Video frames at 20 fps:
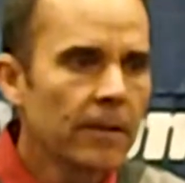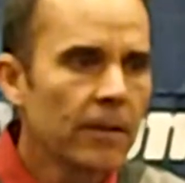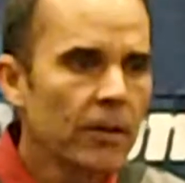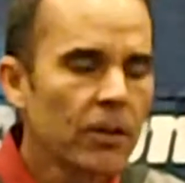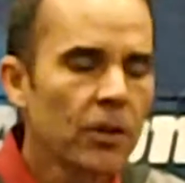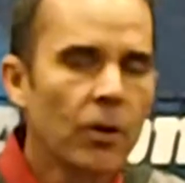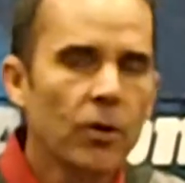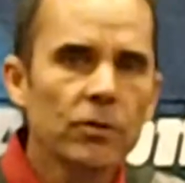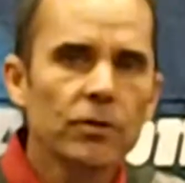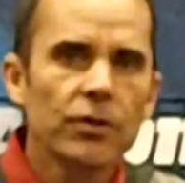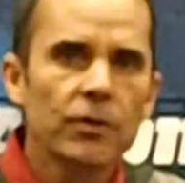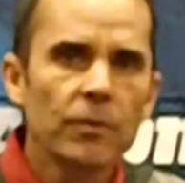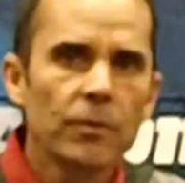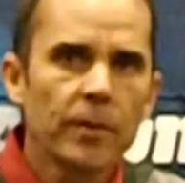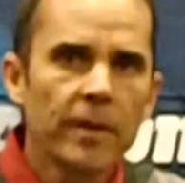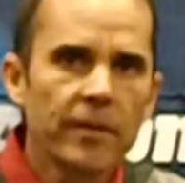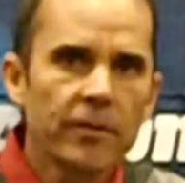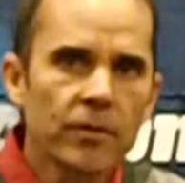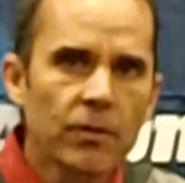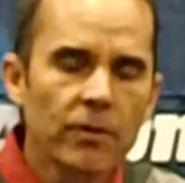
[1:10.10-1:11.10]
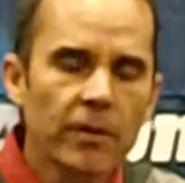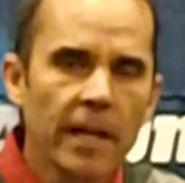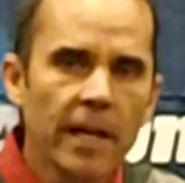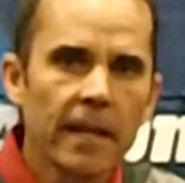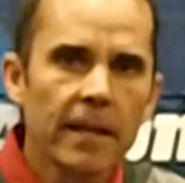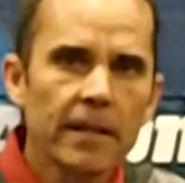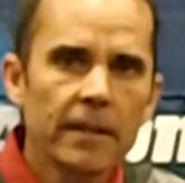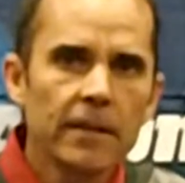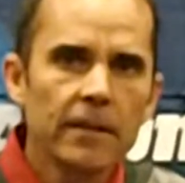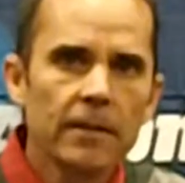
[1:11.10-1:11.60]
The culture we've
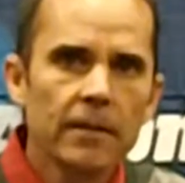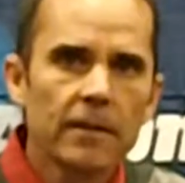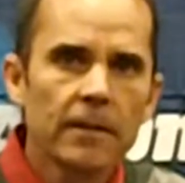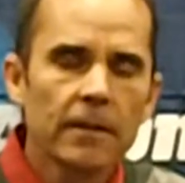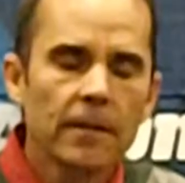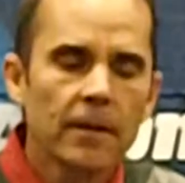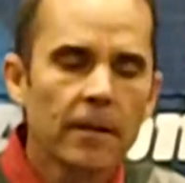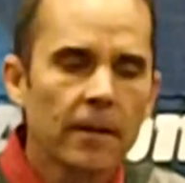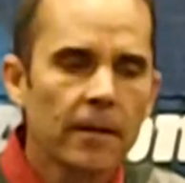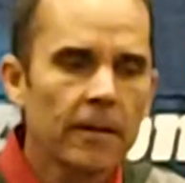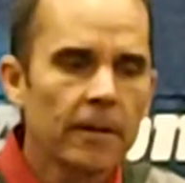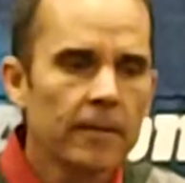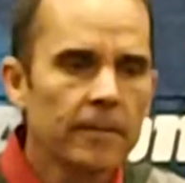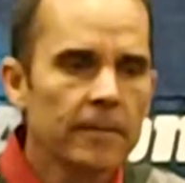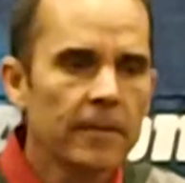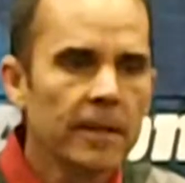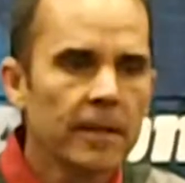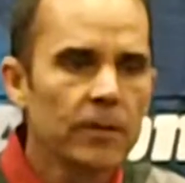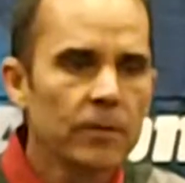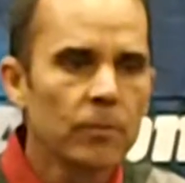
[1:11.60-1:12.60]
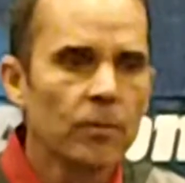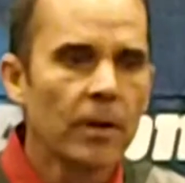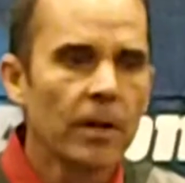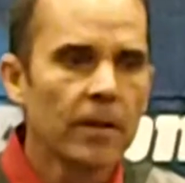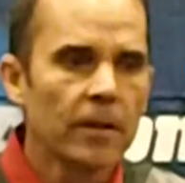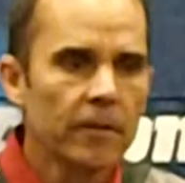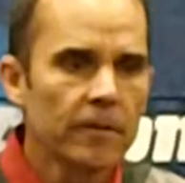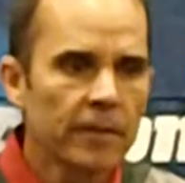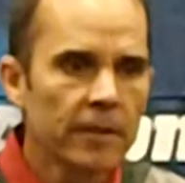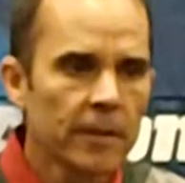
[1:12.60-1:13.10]
created is
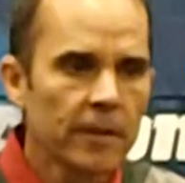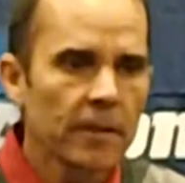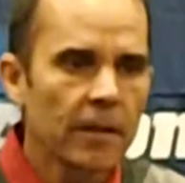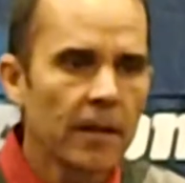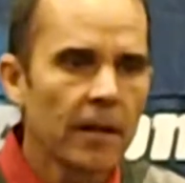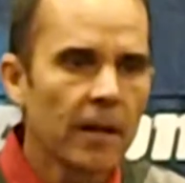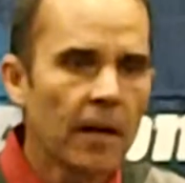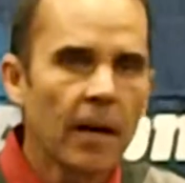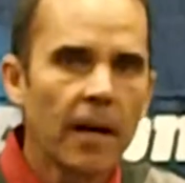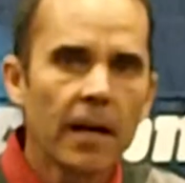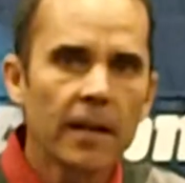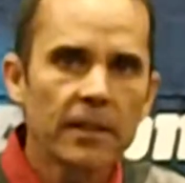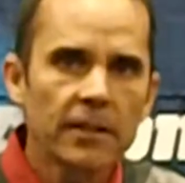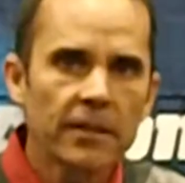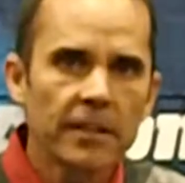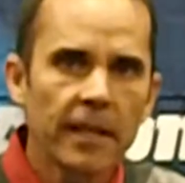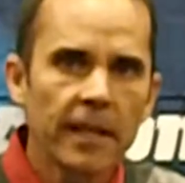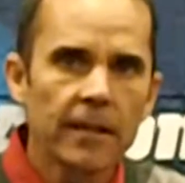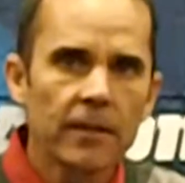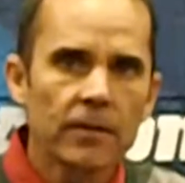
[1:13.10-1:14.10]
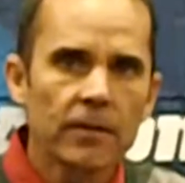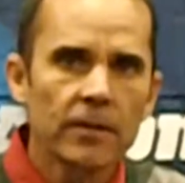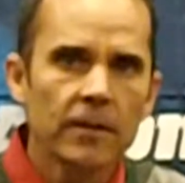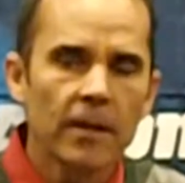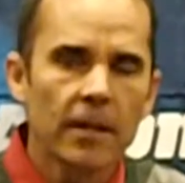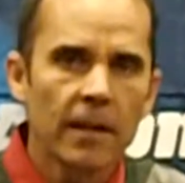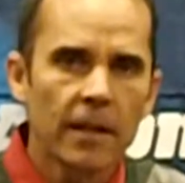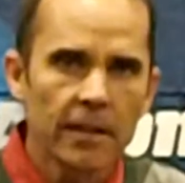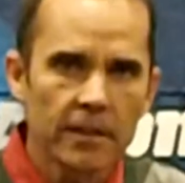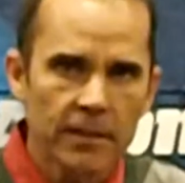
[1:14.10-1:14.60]
one of a high standard
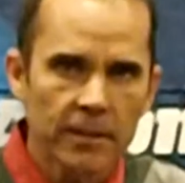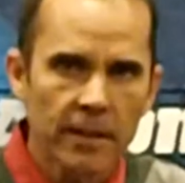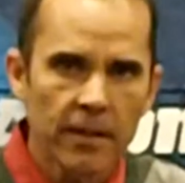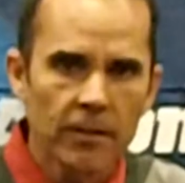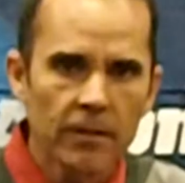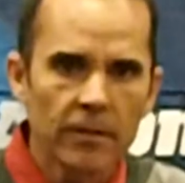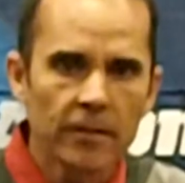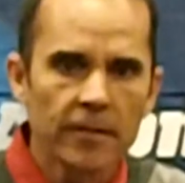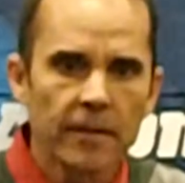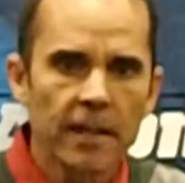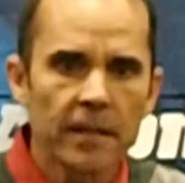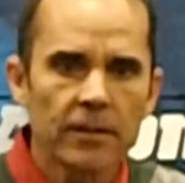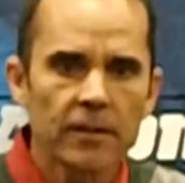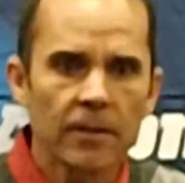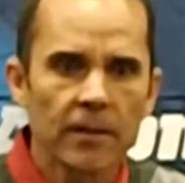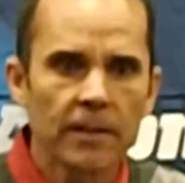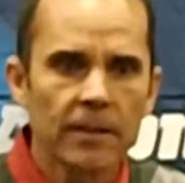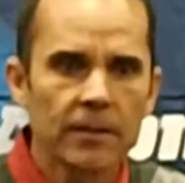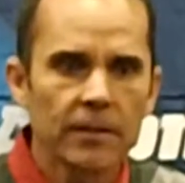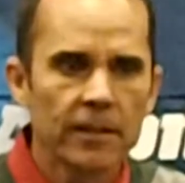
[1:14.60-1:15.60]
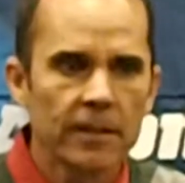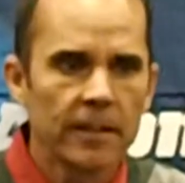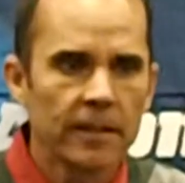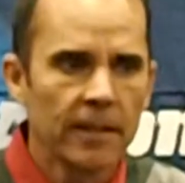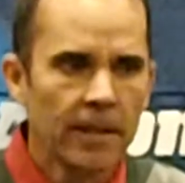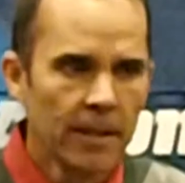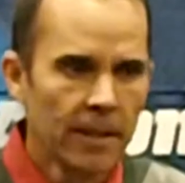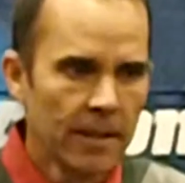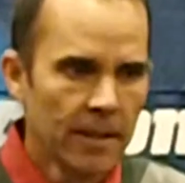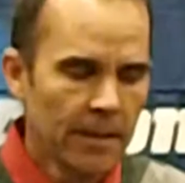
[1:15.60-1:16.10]
of excellence,
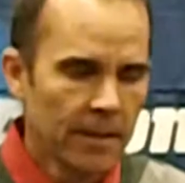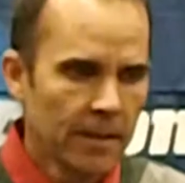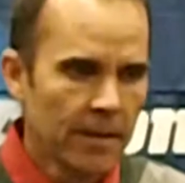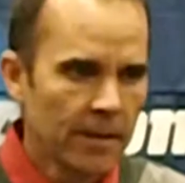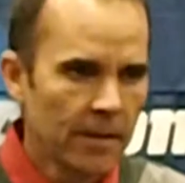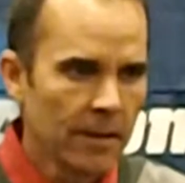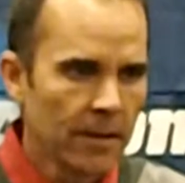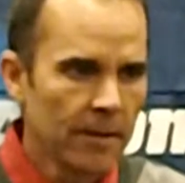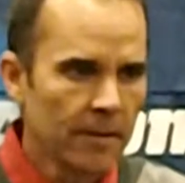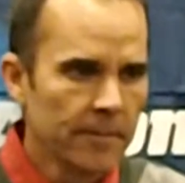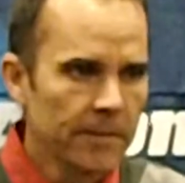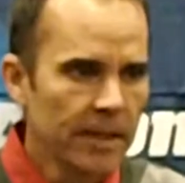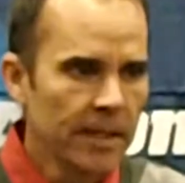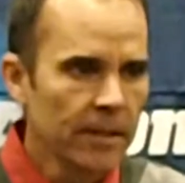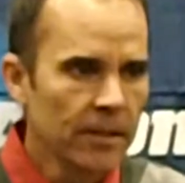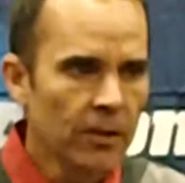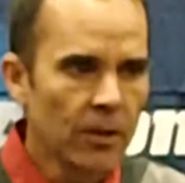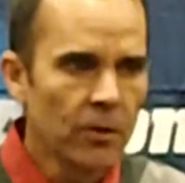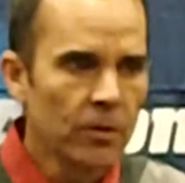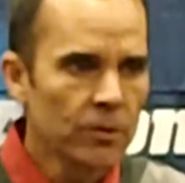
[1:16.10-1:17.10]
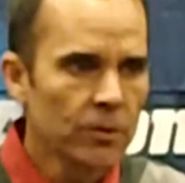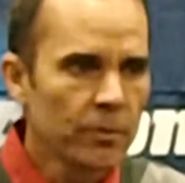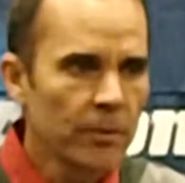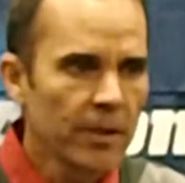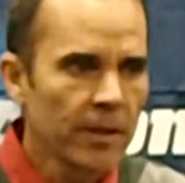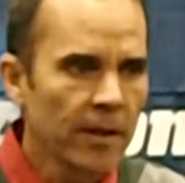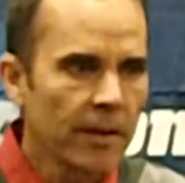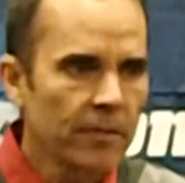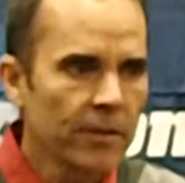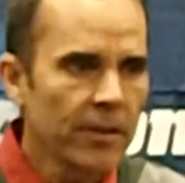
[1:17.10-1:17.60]
and it goes
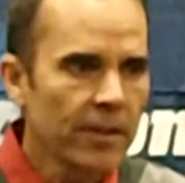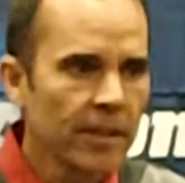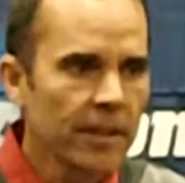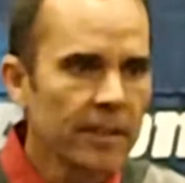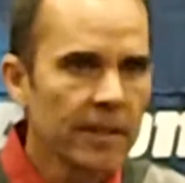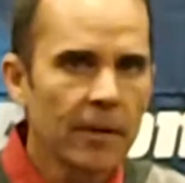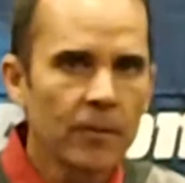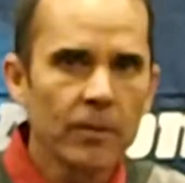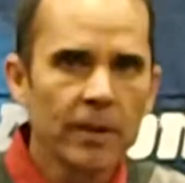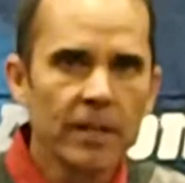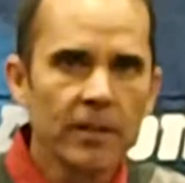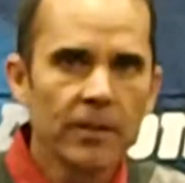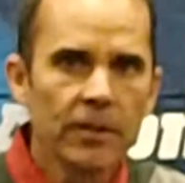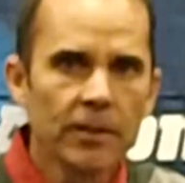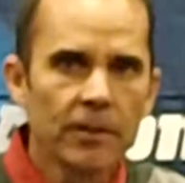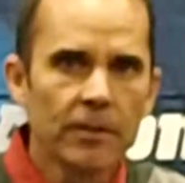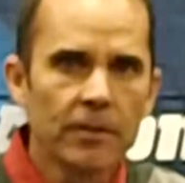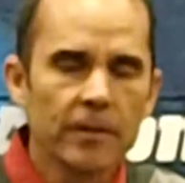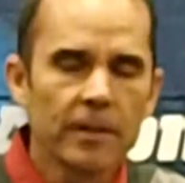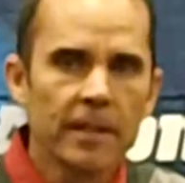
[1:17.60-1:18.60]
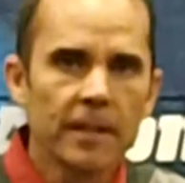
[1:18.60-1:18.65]
with everything that we do.